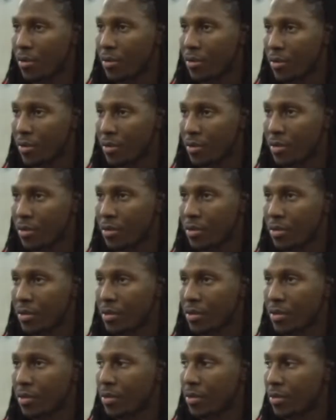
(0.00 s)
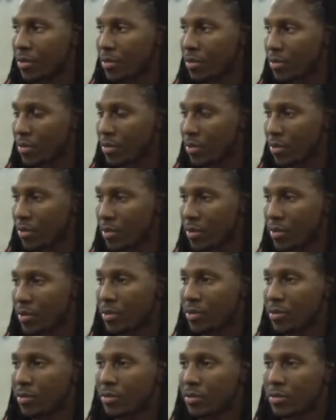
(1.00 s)

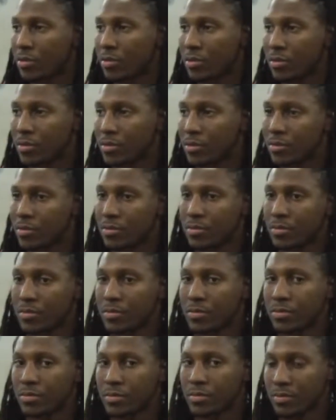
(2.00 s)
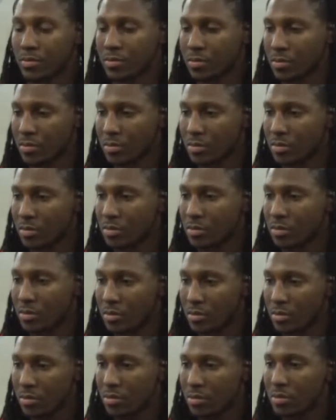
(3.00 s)

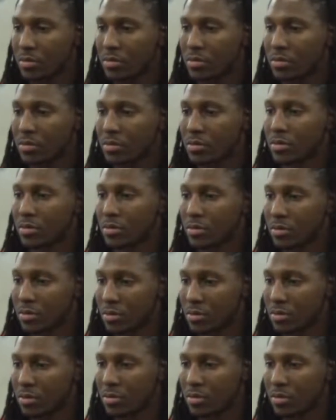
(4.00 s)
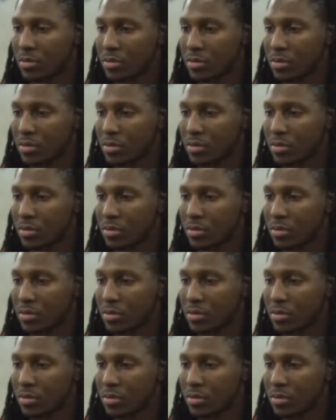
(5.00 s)
(silent)